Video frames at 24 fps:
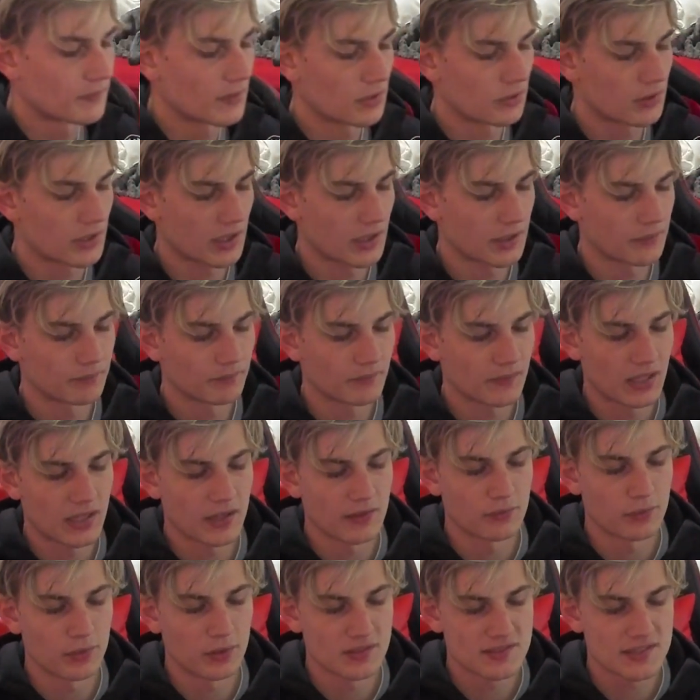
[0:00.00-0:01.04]
Okay, I
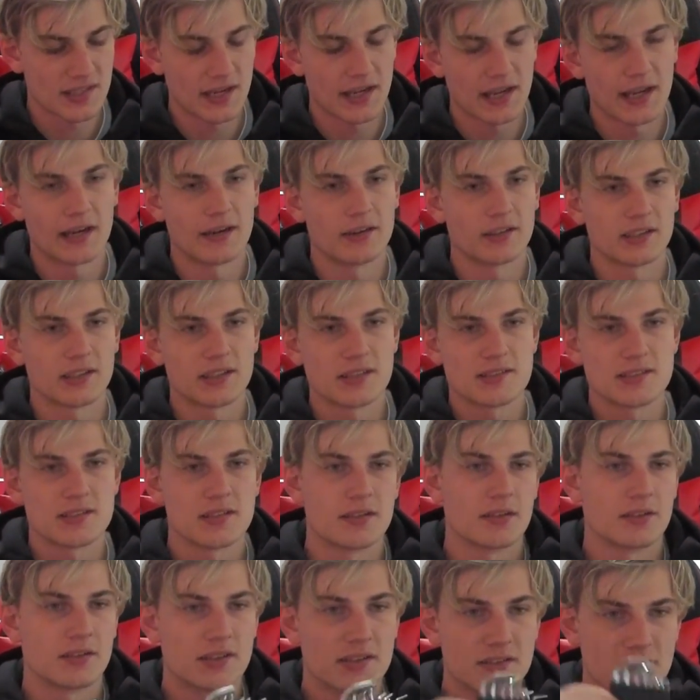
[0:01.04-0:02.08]
have one set of Allen keys
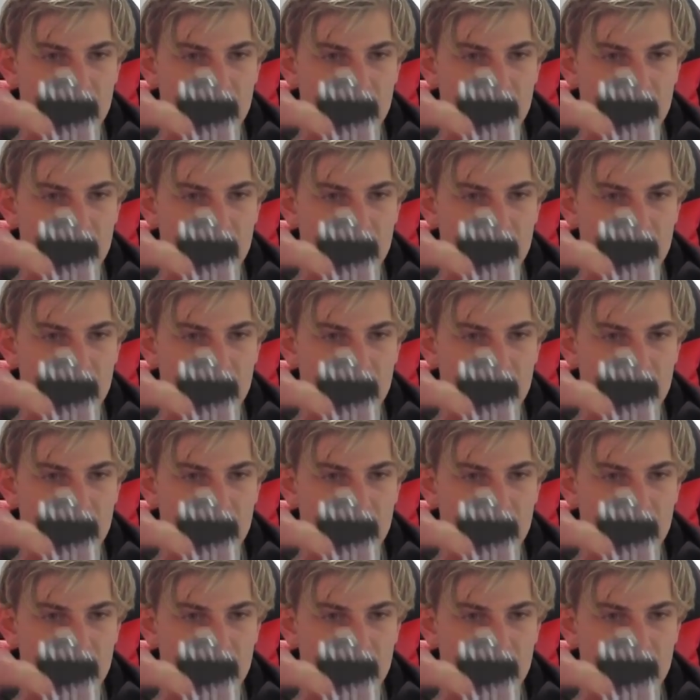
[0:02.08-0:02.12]
here. These